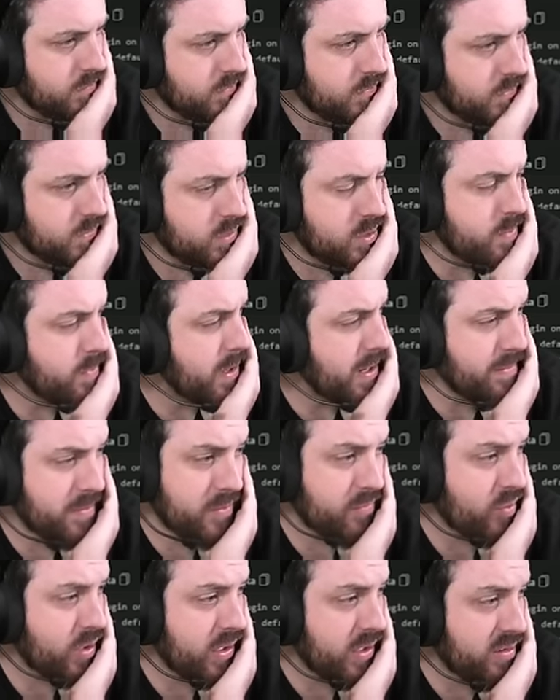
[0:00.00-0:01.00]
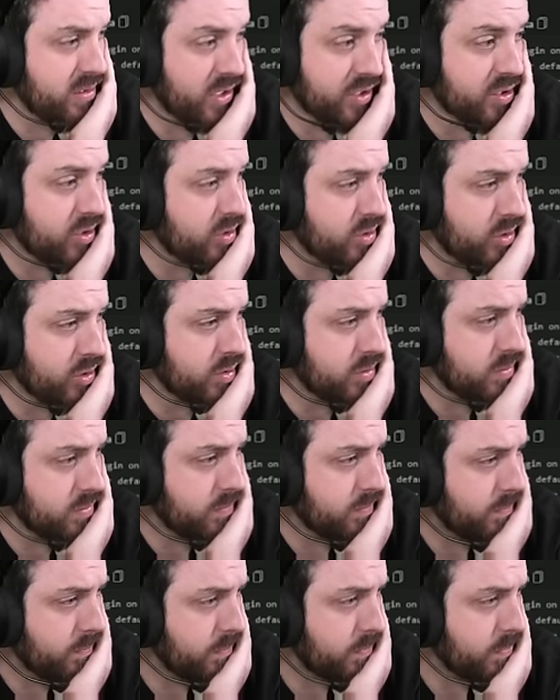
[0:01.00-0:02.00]
You might be right, I don't know.
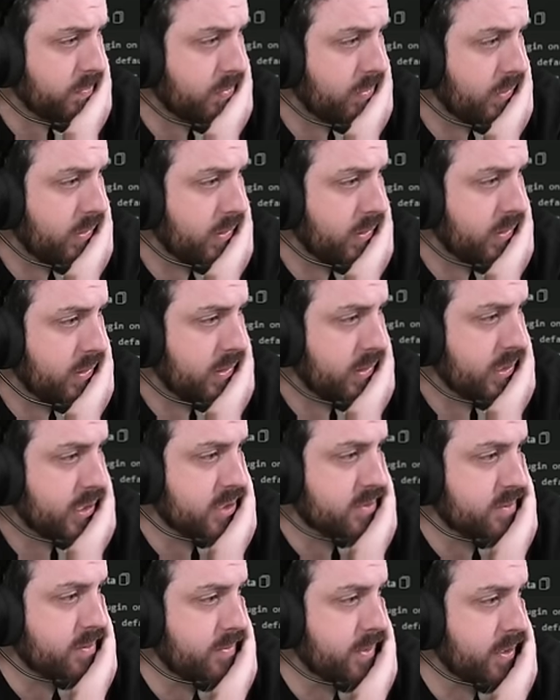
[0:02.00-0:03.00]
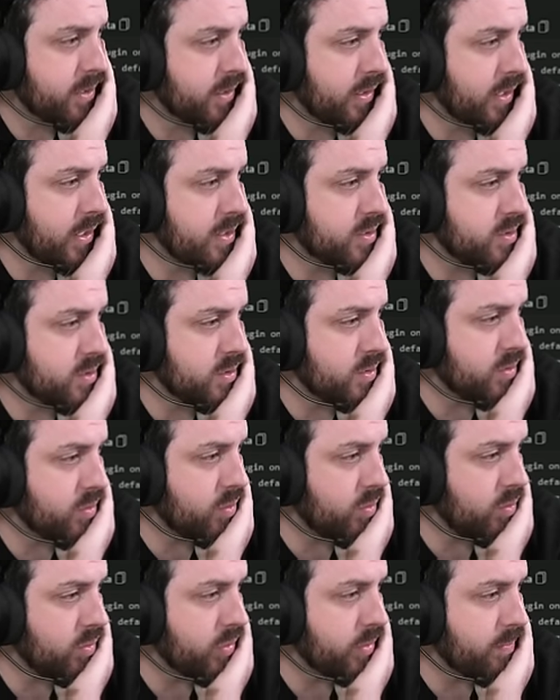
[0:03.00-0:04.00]
Has to be manually entered
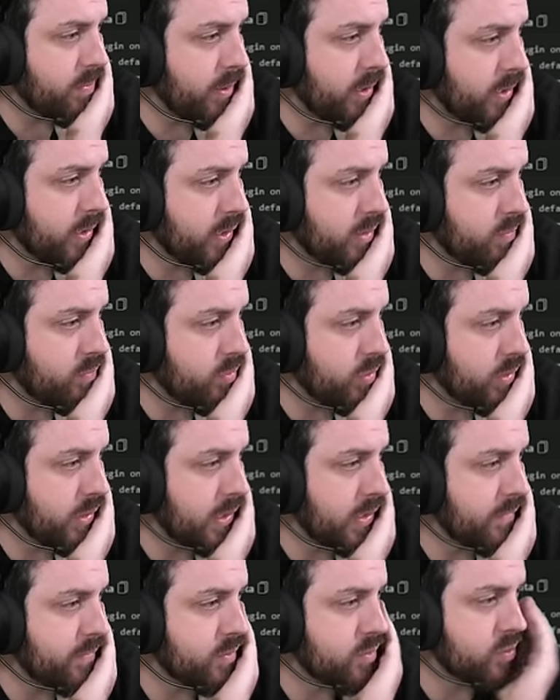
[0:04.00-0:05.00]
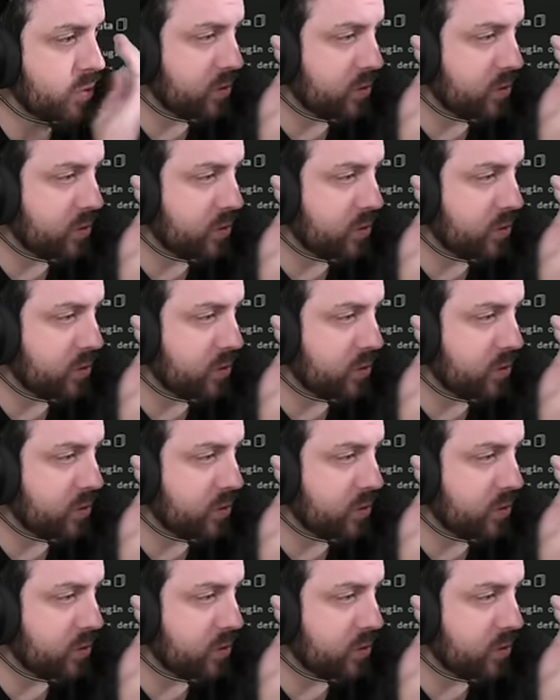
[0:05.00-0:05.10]
or the plugin would either do